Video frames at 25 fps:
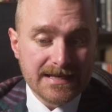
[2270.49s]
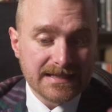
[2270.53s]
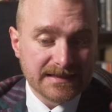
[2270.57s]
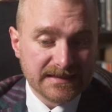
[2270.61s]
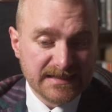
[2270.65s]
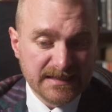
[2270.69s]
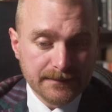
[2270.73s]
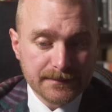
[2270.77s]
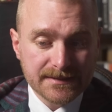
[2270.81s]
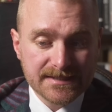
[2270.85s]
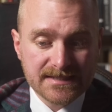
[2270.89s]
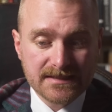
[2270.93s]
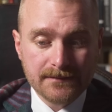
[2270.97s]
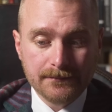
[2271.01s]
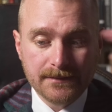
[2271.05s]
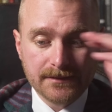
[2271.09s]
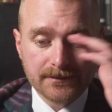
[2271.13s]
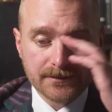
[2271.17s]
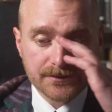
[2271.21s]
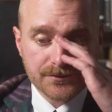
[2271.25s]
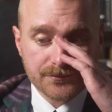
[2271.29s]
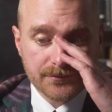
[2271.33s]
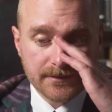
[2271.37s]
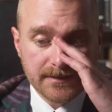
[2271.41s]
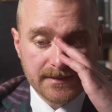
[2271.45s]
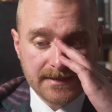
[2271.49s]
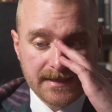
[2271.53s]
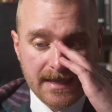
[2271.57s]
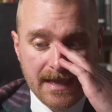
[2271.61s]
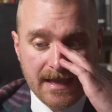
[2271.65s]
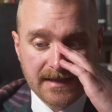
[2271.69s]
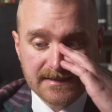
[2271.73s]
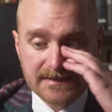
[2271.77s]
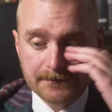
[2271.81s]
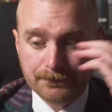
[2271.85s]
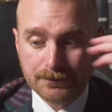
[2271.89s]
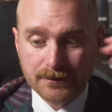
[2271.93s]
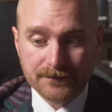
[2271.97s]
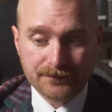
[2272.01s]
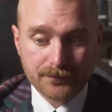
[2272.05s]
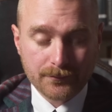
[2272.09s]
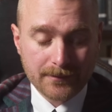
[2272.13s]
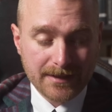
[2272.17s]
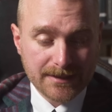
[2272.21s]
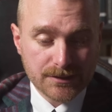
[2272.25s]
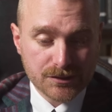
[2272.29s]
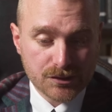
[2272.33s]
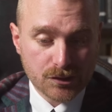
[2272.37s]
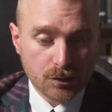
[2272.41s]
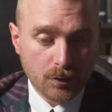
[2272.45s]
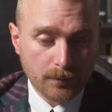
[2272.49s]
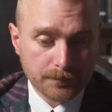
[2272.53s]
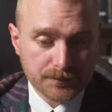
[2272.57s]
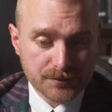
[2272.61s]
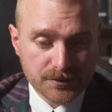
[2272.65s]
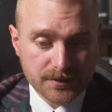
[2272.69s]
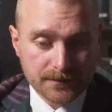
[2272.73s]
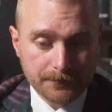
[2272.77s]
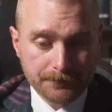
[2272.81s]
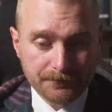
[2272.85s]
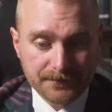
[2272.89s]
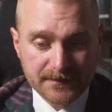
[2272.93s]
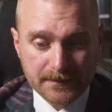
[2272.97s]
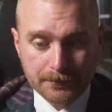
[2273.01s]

Limits the military counter-proliferation option.